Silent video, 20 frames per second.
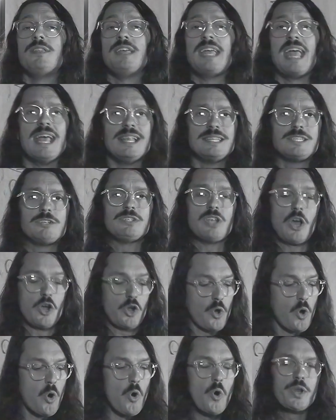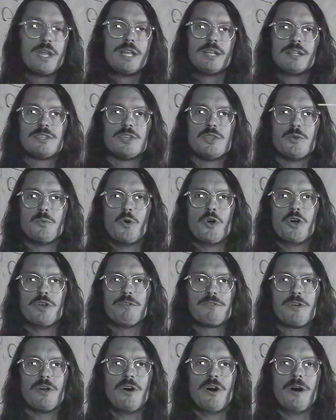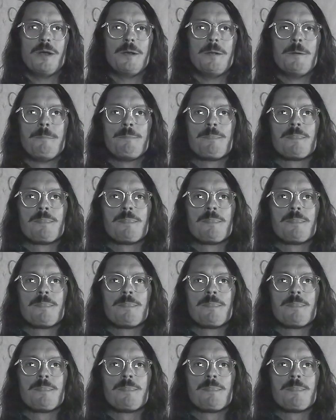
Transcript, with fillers: The answer is according to the Word of God.